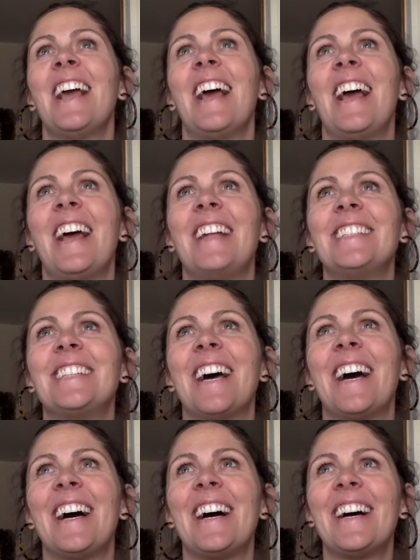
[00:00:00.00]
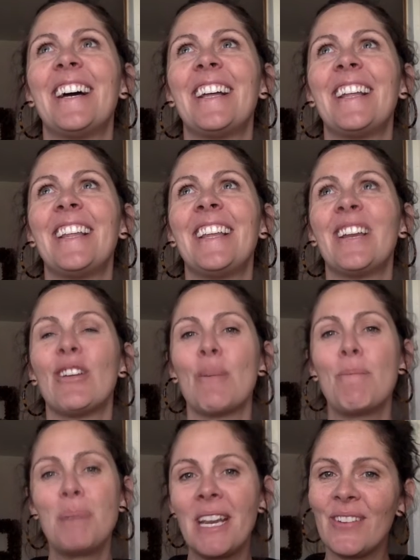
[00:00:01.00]
and
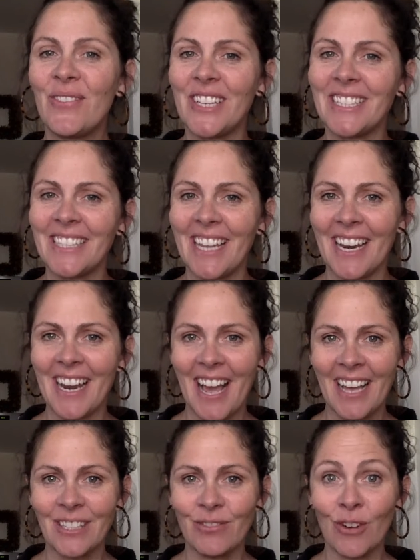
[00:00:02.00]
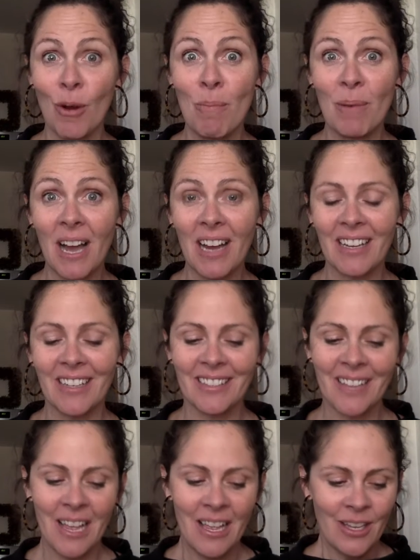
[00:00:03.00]
the benefits that it has for our bodies.